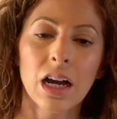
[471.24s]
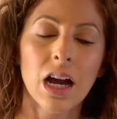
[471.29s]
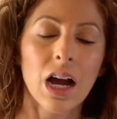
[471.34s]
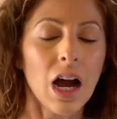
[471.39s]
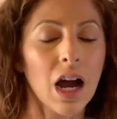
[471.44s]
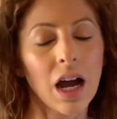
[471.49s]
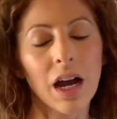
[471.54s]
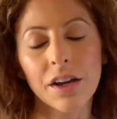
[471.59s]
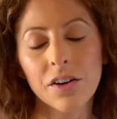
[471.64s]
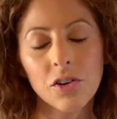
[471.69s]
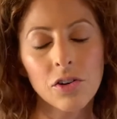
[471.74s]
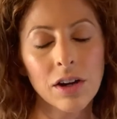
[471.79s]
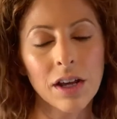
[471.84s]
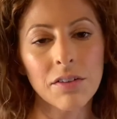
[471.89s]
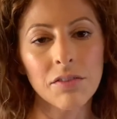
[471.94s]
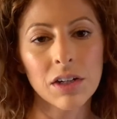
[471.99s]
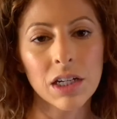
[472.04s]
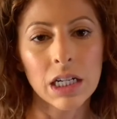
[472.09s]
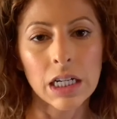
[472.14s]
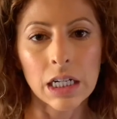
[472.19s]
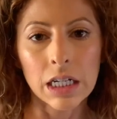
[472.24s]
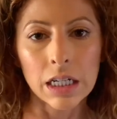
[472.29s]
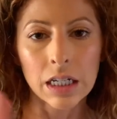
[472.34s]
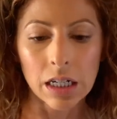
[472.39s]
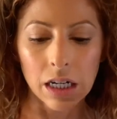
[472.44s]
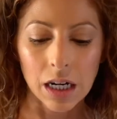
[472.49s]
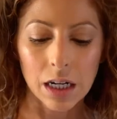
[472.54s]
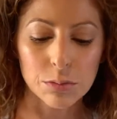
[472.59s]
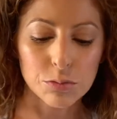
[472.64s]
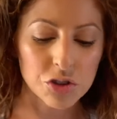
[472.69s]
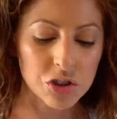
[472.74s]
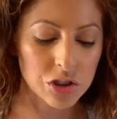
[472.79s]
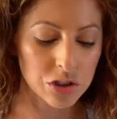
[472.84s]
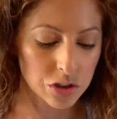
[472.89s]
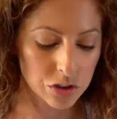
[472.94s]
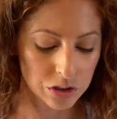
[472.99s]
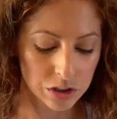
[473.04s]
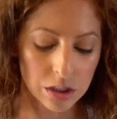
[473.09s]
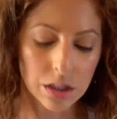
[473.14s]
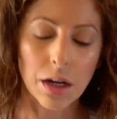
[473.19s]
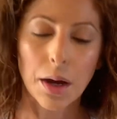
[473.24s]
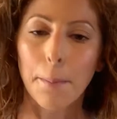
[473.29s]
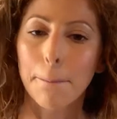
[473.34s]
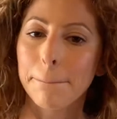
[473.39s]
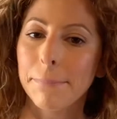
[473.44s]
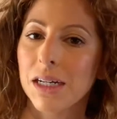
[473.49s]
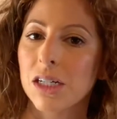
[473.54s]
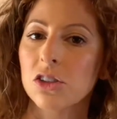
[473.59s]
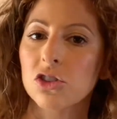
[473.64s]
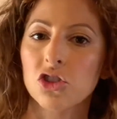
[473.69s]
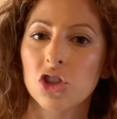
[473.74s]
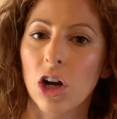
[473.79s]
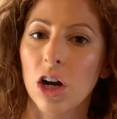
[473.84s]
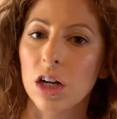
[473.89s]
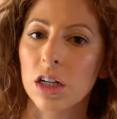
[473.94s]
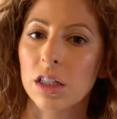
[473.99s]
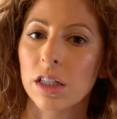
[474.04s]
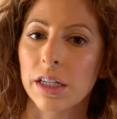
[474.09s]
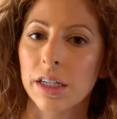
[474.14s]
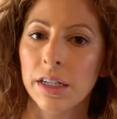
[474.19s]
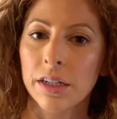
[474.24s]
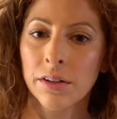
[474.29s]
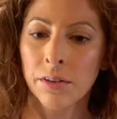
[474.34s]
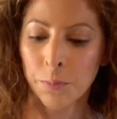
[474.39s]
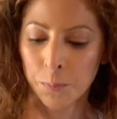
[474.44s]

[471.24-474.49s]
I don't have any. I'm just using milk chocolate